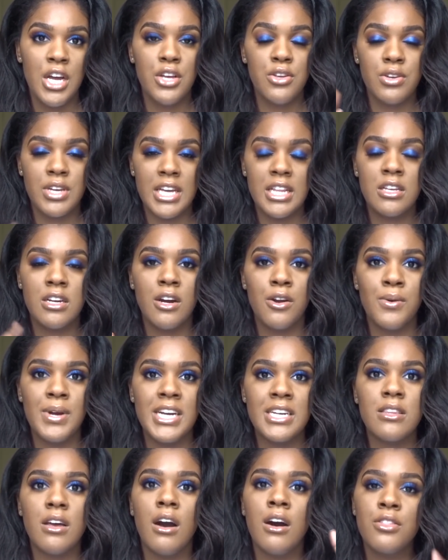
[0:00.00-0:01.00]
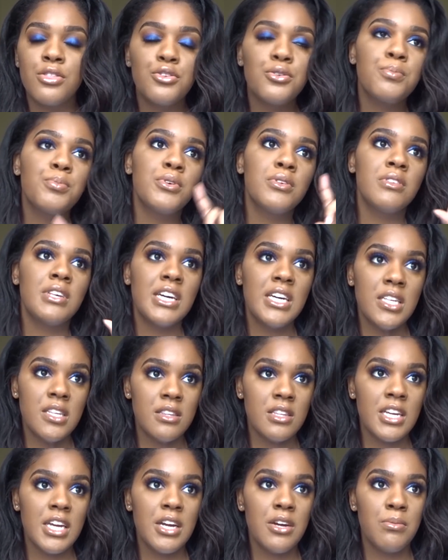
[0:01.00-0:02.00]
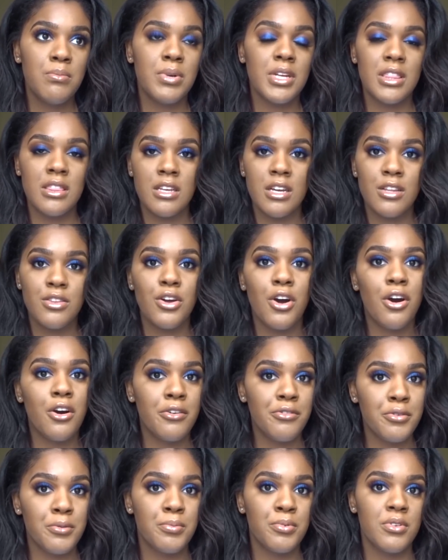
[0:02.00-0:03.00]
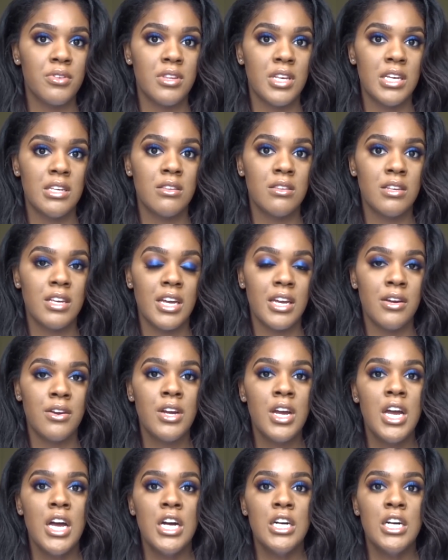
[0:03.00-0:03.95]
You can correct under processed hair but not over processed hair.